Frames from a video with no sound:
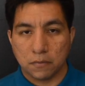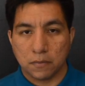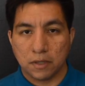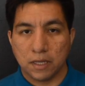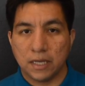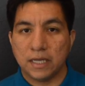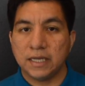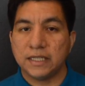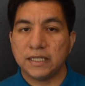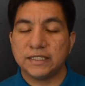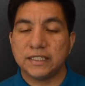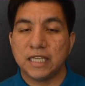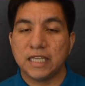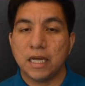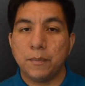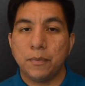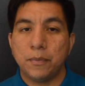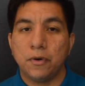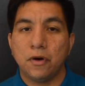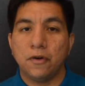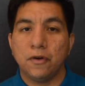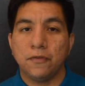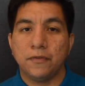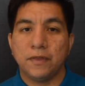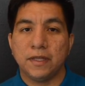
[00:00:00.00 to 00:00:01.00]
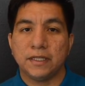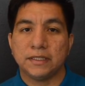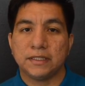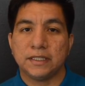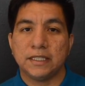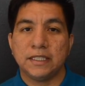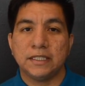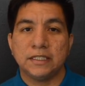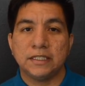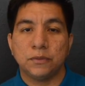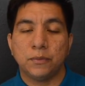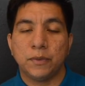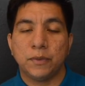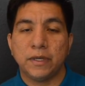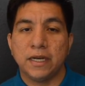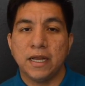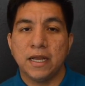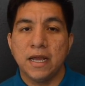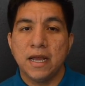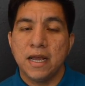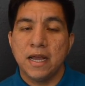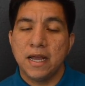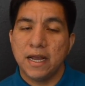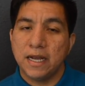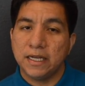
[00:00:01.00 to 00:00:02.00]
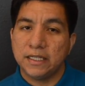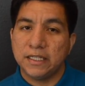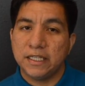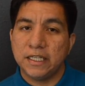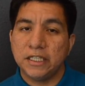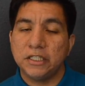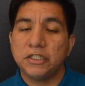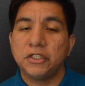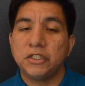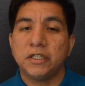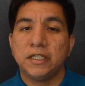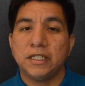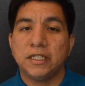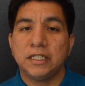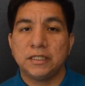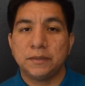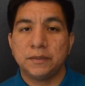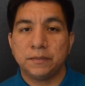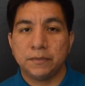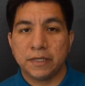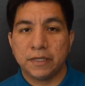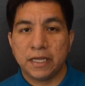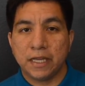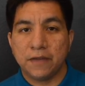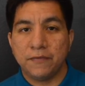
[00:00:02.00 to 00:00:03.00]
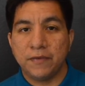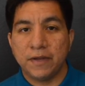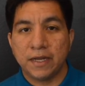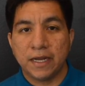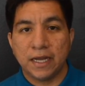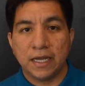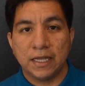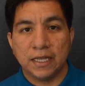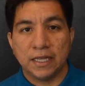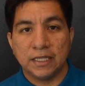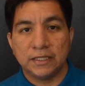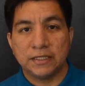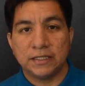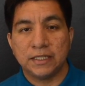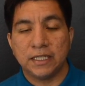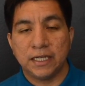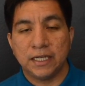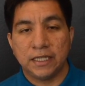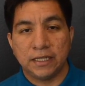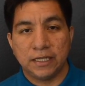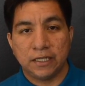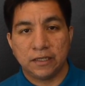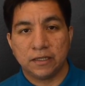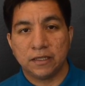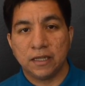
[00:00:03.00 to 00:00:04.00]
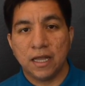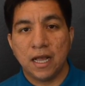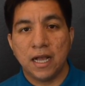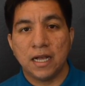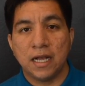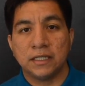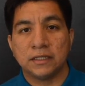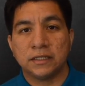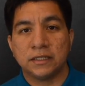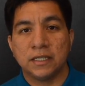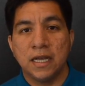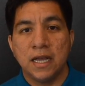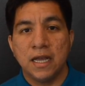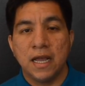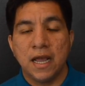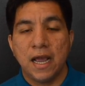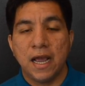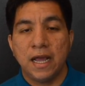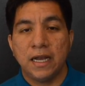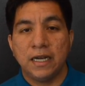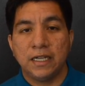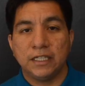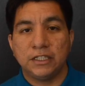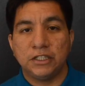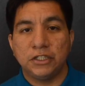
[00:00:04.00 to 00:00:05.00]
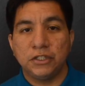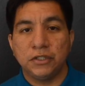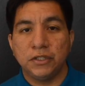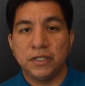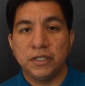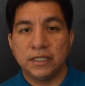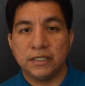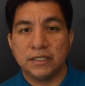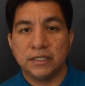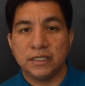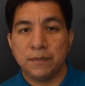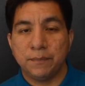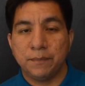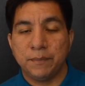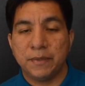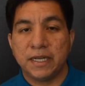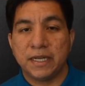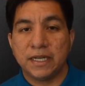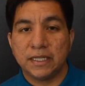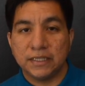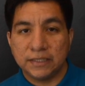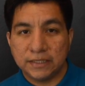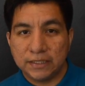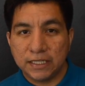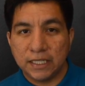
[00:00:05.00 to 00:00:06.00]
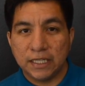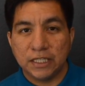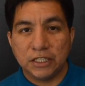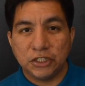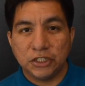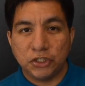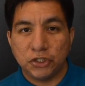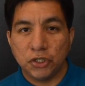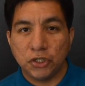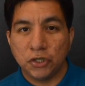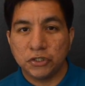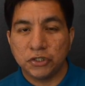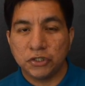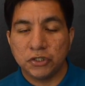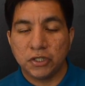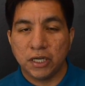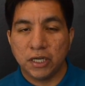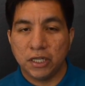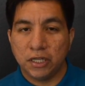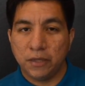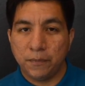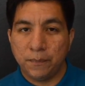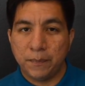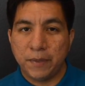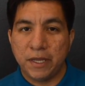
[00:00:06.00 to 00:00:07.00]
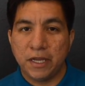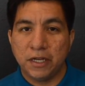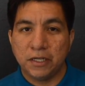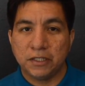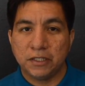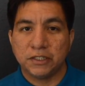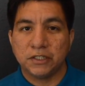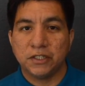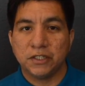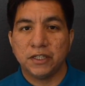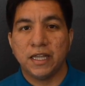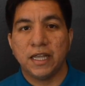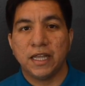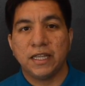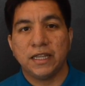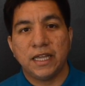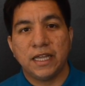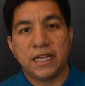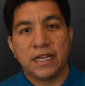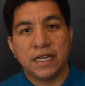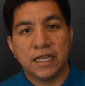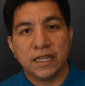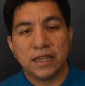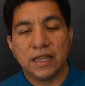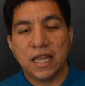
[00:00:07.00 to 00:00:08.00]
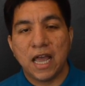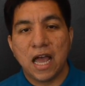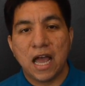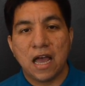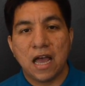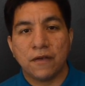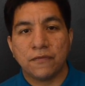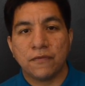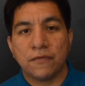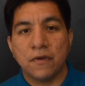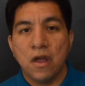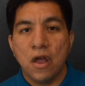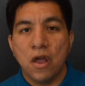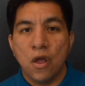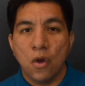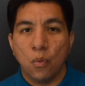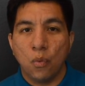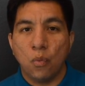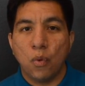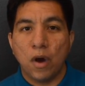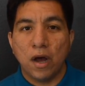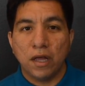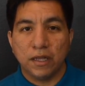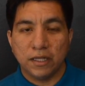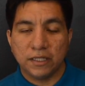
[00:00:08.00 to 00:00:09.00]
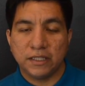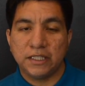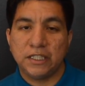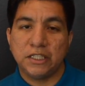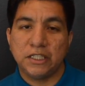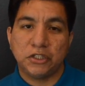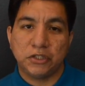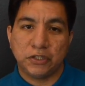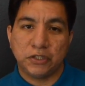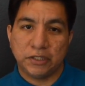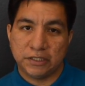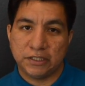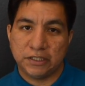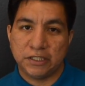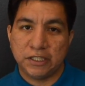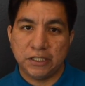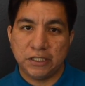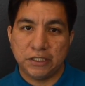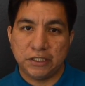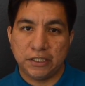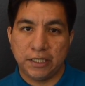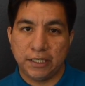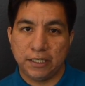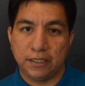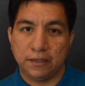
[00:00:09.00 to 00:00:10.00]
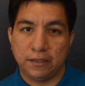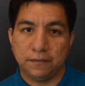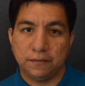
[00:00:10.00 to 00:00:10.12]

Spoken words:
An example of this is when a teacher is giving a lesson in the class and a student begins telling jokes to other peers so that they can laugh while the teacher is teaching.